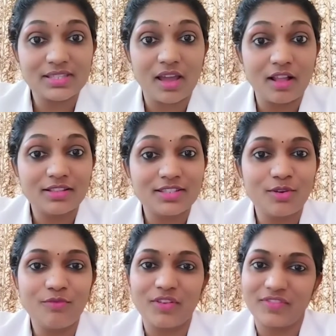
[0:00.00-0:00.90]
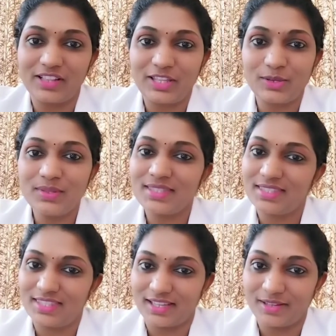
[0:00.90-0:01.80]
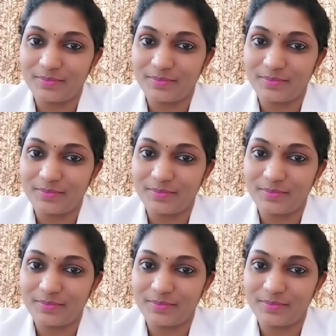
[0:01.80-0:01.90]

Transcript: also we will use the.